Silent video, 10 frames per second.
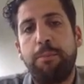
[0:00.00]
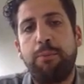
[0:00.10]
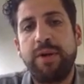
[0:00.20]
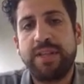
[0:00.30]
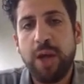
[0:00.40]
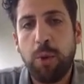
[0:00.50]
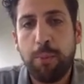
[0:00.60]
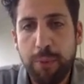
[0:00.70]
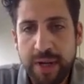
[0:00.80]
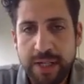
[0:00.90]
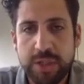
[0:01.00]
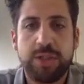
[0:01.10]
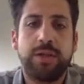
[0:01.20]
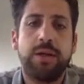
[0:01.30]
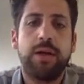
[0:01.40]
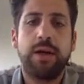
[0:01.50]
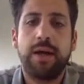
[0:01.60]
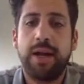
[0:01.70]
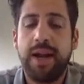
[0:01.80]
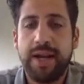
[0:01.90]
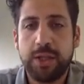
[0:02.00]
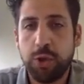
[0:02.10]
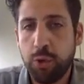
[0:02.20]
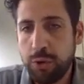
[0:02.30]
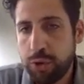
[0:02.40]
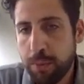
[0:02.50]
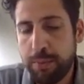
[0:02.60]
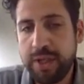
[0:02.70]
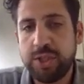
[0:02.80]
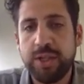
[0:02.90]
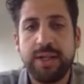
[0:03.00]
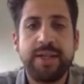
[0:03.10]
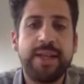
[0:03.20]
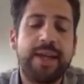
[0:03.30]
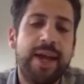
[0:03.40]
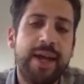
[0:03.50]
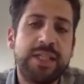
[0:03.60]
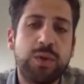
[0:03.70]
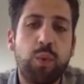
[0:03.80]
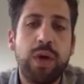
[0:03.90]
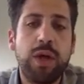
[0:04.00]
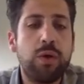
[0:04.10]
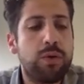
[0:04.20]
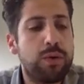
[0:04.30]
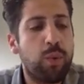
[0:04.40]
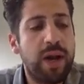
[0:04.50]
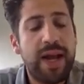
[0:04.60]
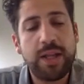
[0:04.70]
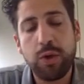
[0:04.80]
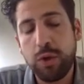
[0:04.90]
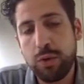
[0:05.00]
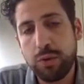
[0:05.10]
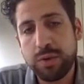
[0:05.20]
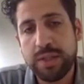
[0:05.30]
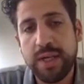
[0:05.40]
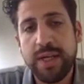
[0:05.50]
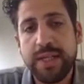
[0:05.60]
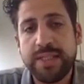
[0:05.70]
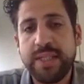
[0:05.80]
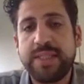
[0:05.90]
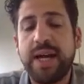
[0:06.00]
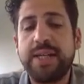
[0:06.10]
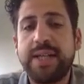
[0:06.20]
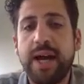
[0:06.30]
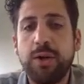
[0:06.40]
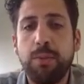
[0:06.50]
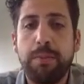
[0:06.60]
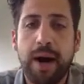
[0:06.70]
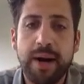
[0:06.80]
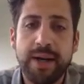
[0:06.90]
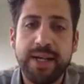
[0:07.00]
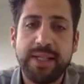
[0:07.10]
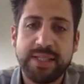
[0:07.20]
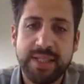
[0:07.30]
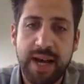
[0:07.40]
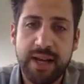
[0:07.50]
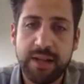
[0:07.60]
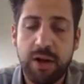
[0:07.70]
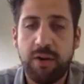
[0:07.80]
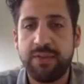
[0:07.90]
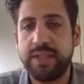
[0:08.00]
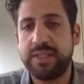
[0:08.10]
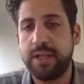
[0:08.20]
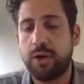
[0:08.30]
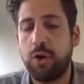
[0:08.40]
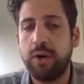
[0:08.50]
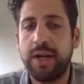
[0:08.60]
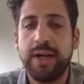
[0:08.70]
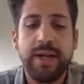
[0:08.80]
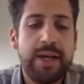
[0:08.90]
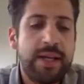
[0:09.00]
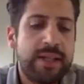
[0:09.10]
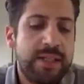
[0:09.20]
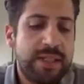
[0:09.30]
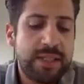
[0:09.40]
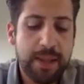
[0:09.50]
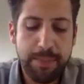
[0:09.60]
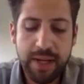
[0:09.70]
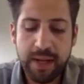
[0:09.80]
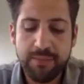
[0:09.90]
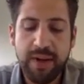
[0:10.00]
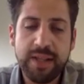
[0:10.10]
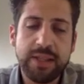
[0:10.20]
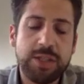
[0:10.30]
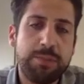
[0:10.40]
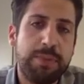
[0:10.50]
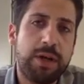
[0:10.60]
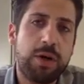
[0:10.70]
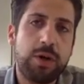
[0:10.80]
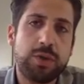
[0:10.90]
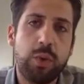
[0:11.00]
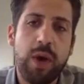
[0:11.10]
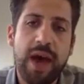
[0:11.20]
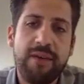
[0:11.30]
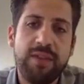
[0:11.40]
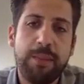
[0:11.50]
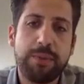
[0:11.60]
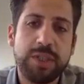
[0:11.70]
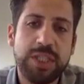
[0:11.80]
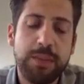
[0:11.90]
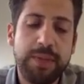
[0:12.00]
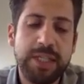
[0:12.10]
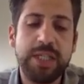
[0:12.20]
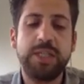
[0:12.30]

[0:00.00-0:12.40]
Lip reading: Prettau bridge, like Toronto bridge, in that case, we like to use the titanium bar inside of the zirconia. This is a big advantage because we have the possibility